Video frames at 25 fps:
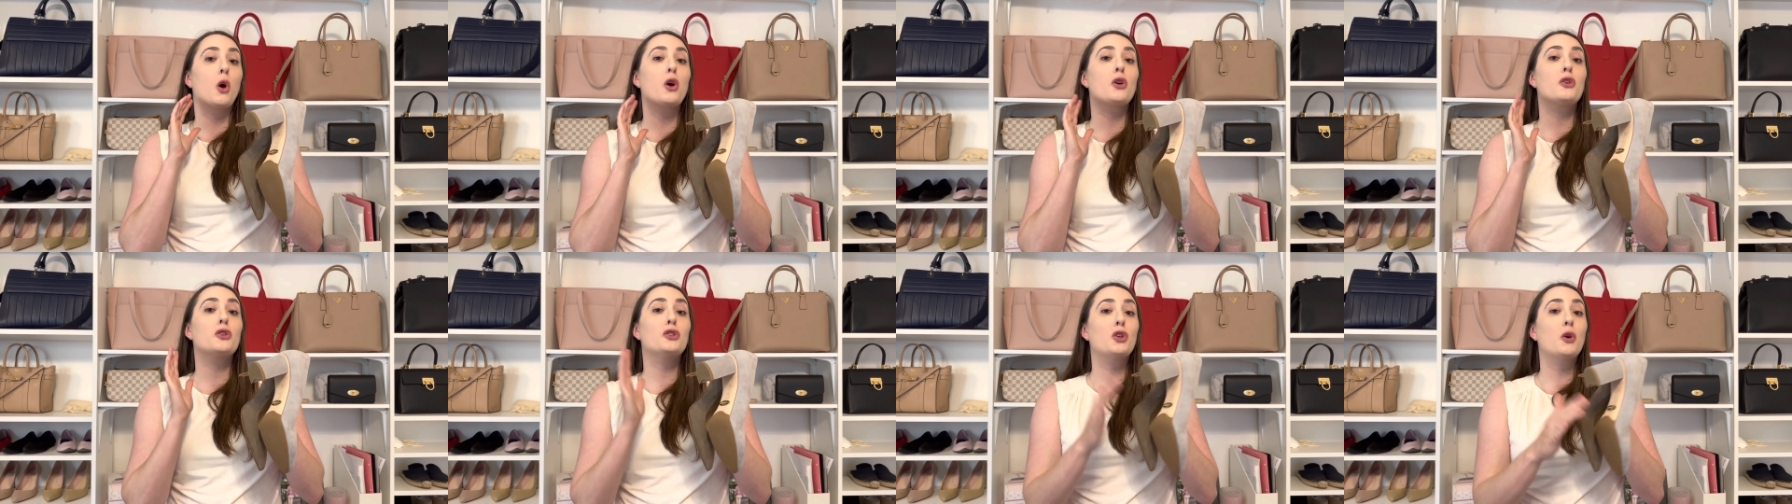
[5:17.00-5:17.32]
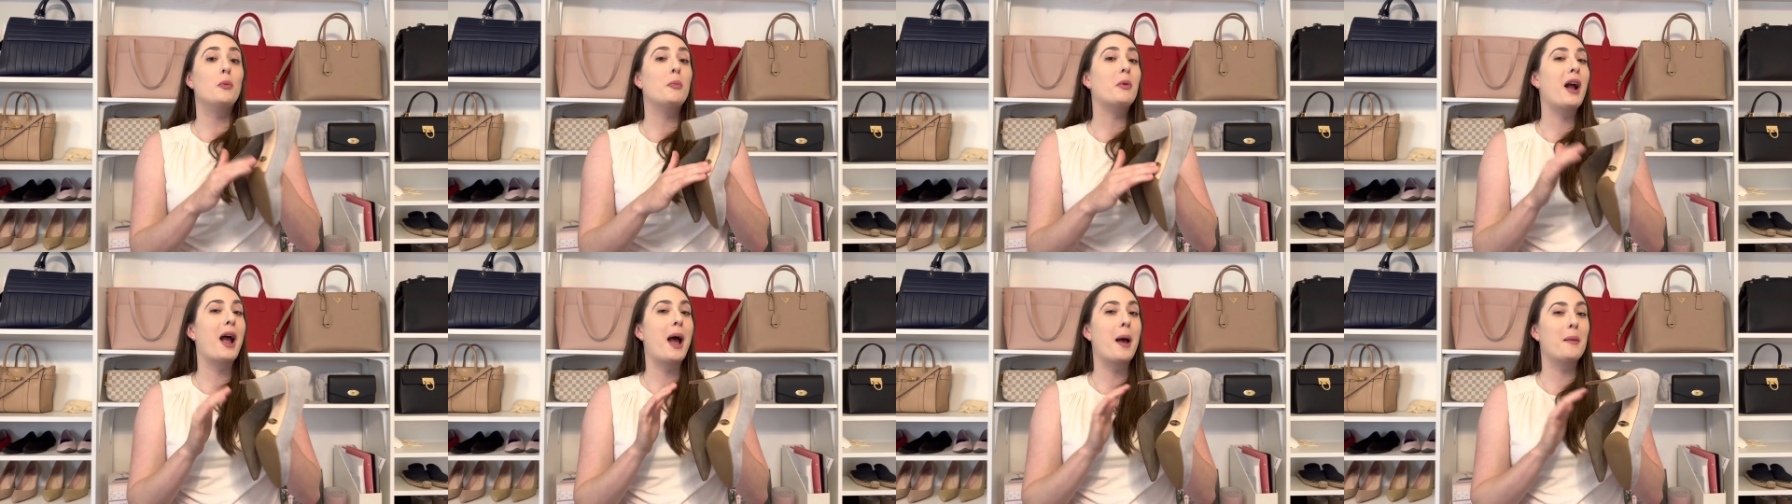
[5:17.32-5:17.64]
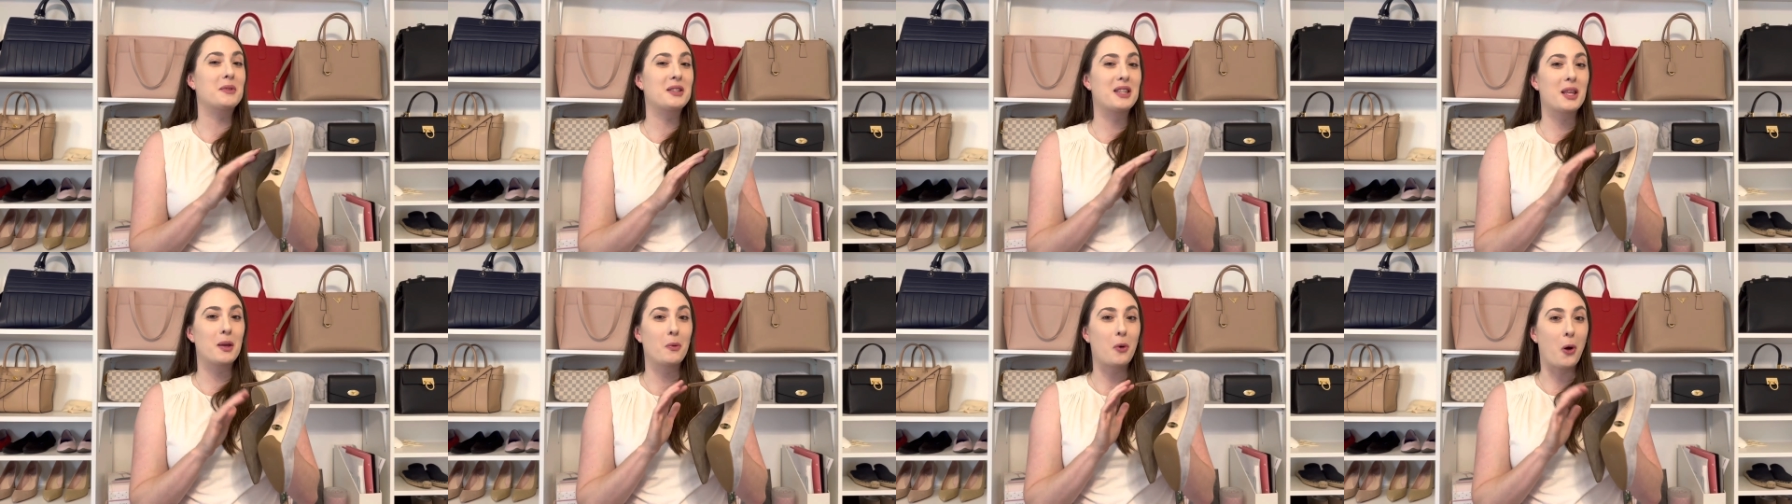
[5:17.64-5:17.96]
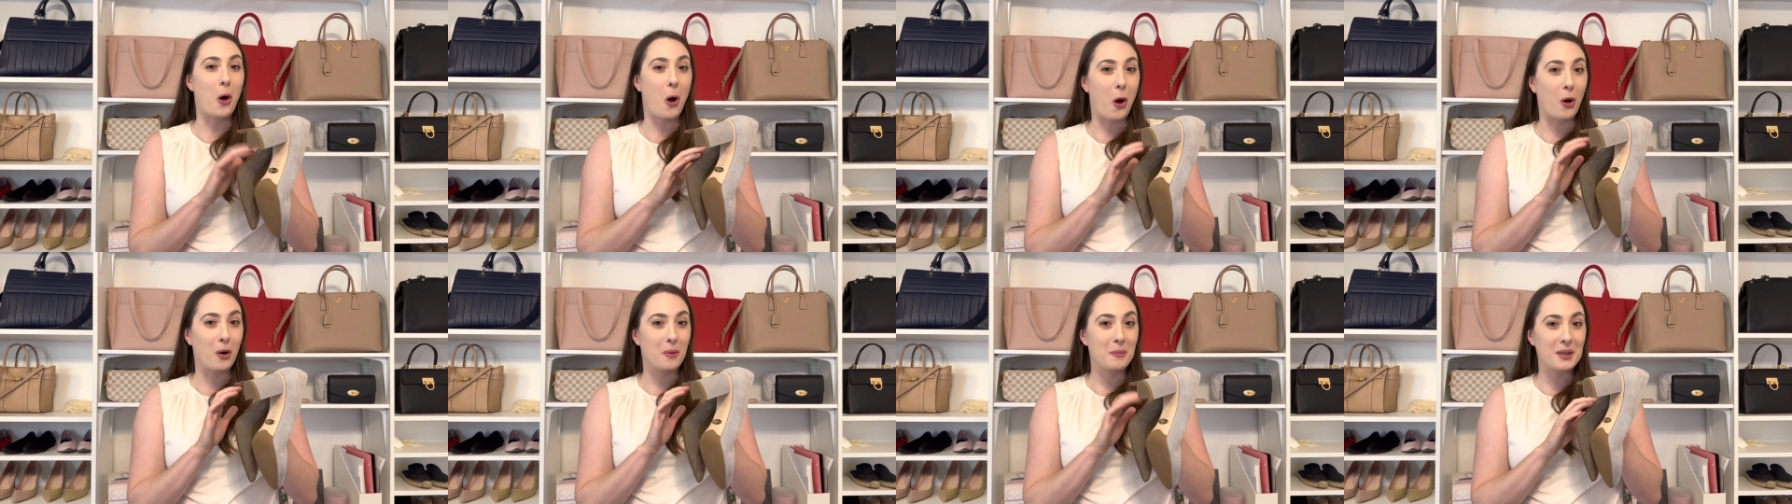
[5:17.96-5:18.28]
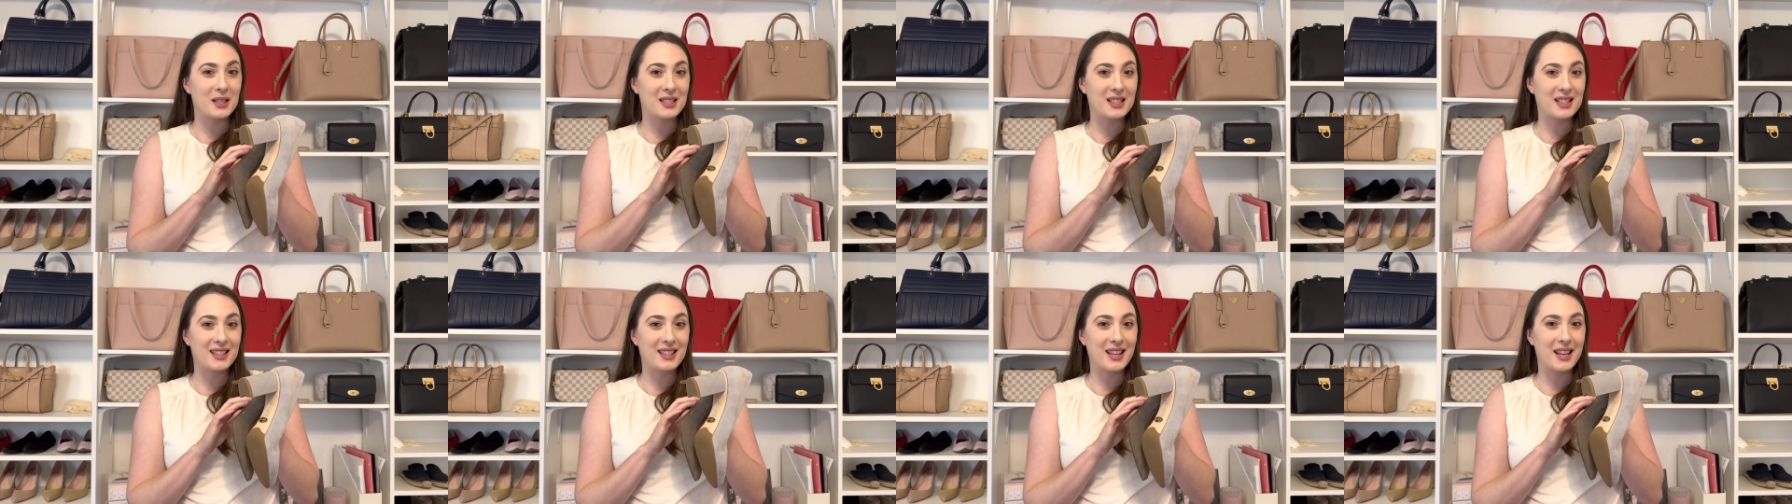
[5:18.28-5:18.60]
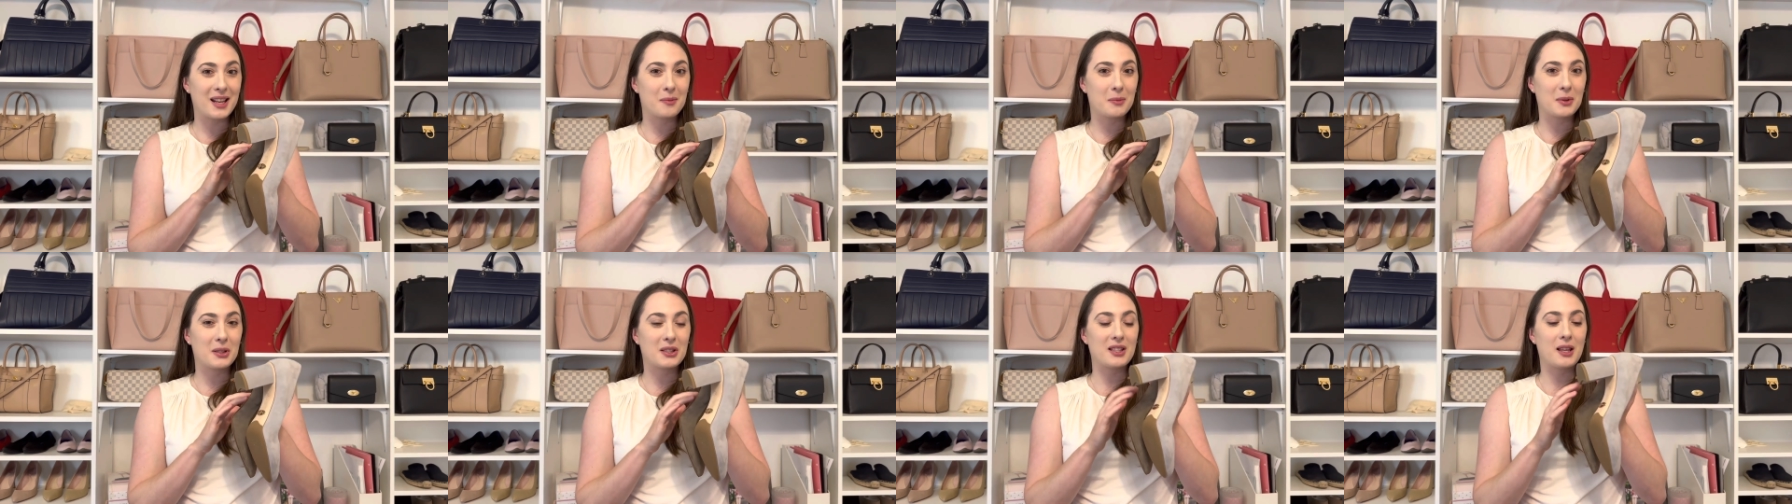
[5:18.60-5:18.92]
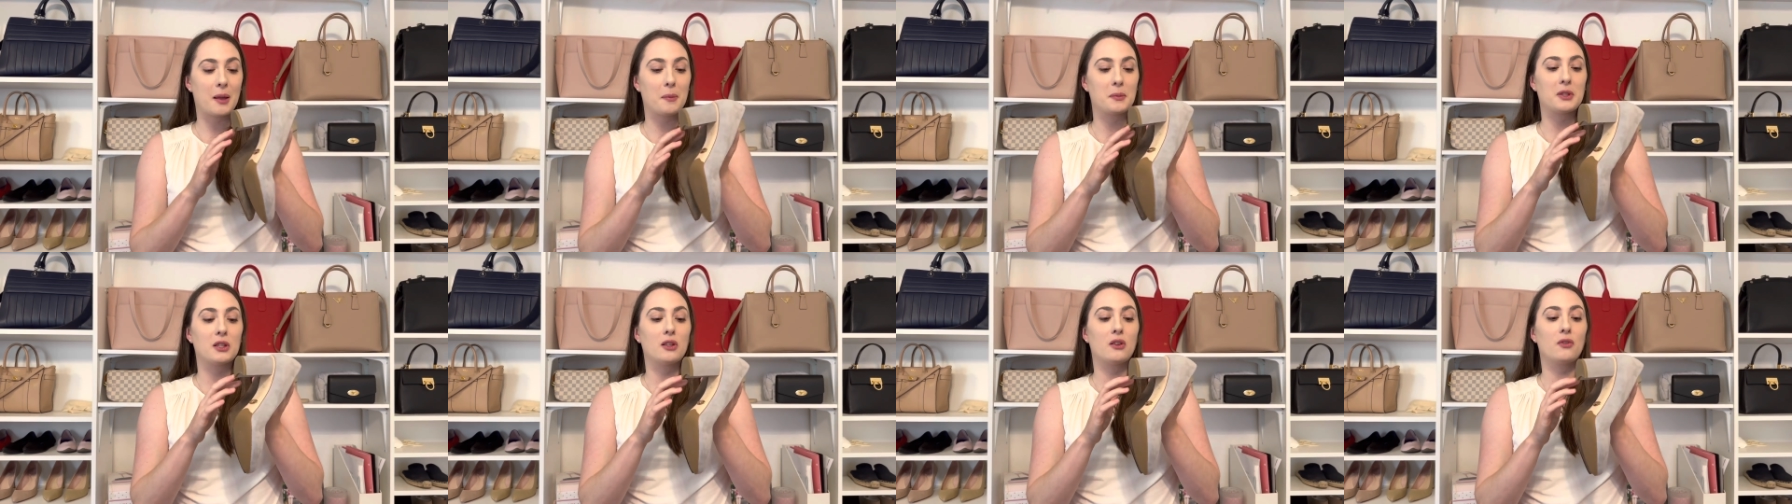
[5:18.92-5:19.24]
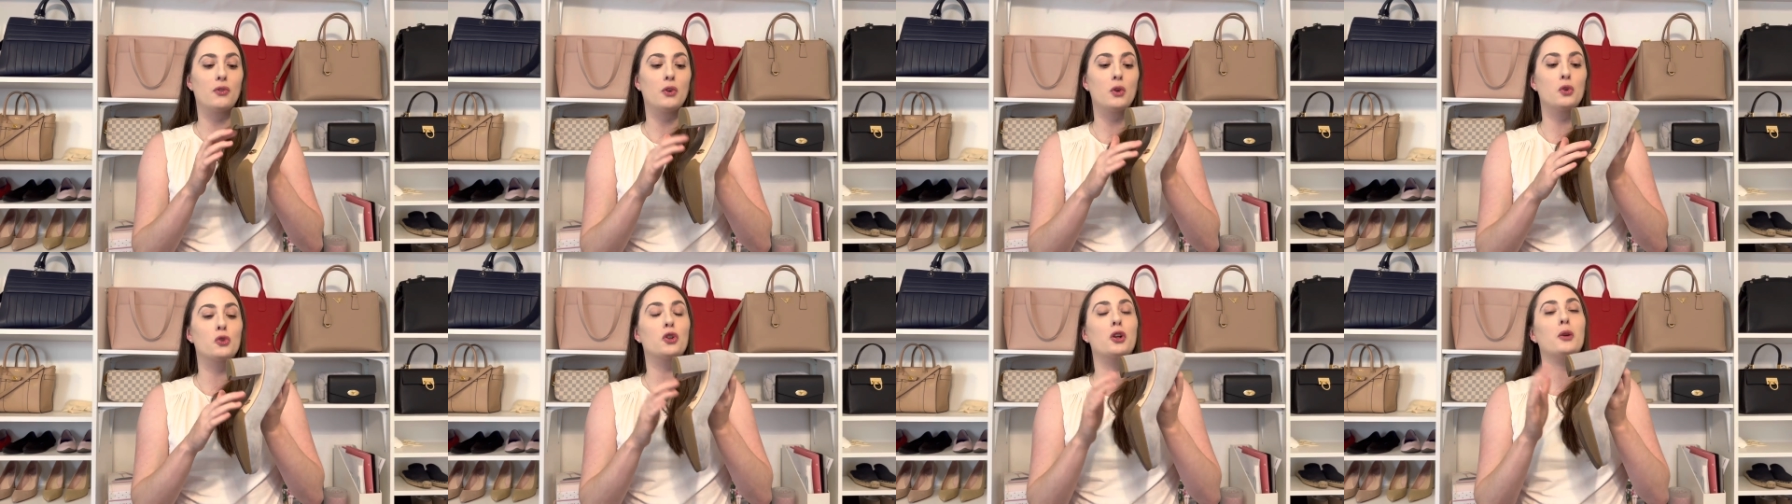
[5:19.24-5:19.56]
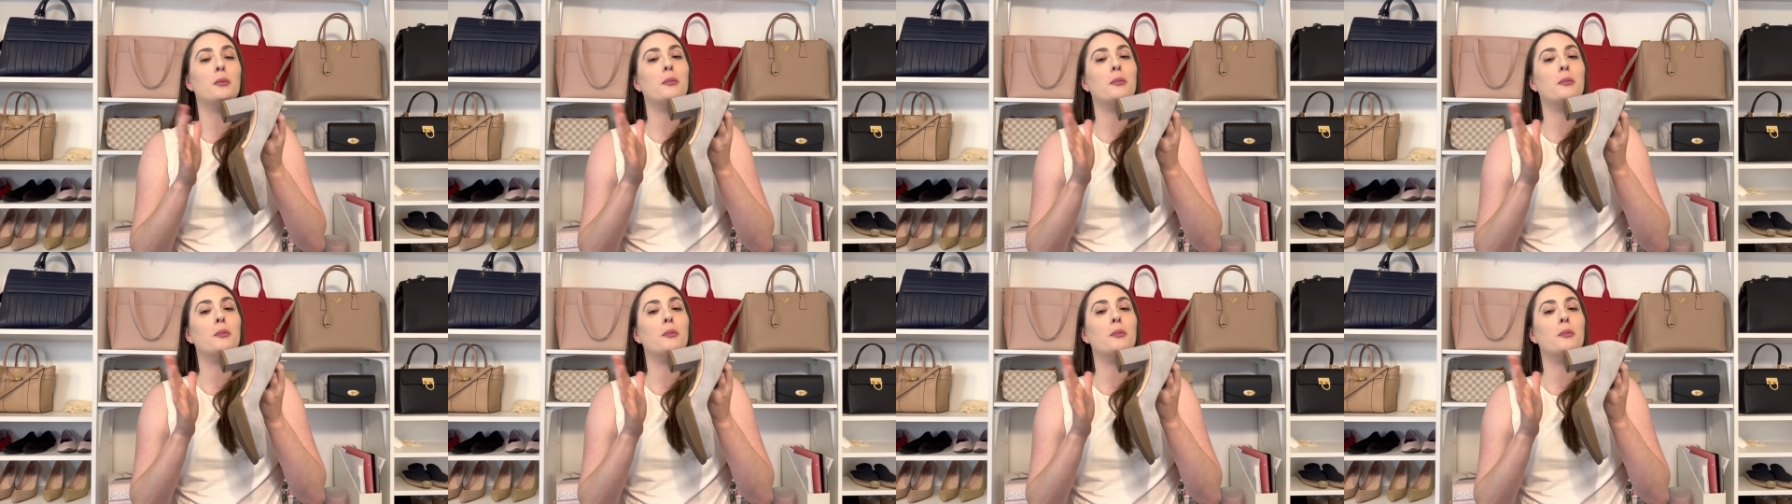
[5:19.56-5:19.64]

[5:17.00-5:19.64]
So perhaps they will all be sustainable steps in the future,